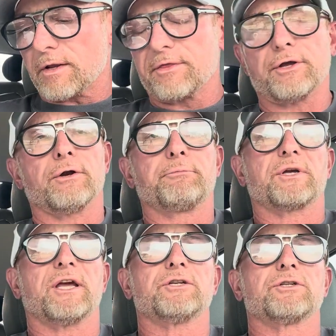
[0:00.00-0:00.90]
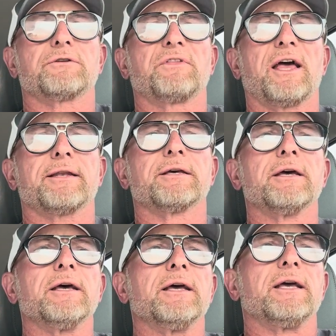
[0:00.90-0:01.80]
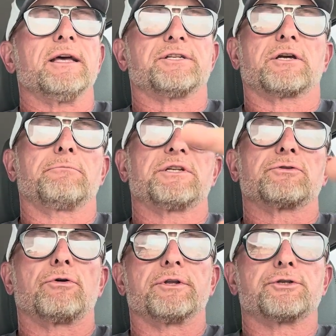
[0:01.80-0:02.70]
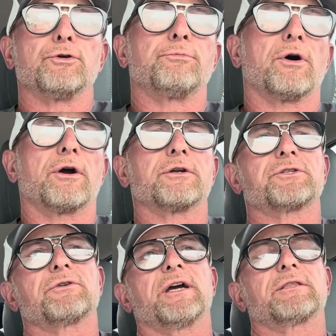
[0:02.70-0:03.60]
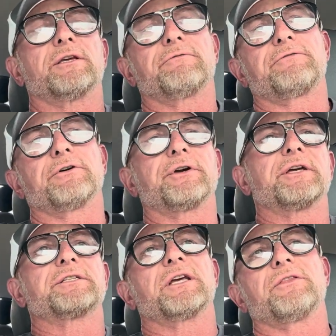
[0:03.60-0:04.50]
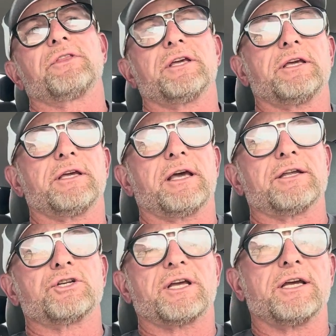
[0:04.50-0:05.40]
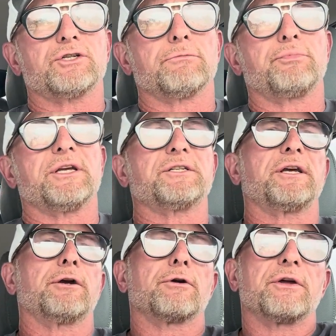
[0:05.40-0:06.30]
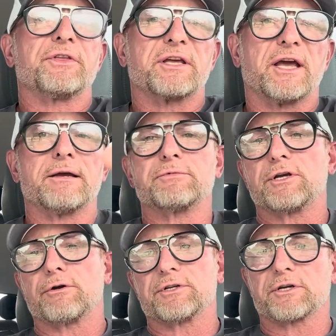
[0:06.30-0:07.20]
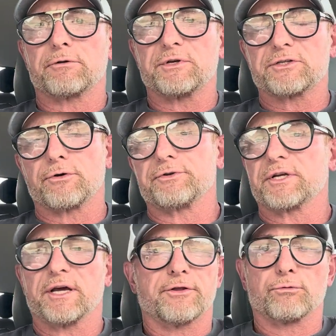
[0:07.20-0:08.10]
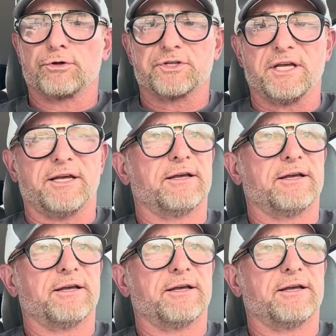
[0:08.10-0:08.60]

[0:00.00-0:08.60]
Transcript: There are implications of that. Is it going to be sold in two parts, like the affiliates and the education piece here and the games here? Is it going to be sold together? We'll see.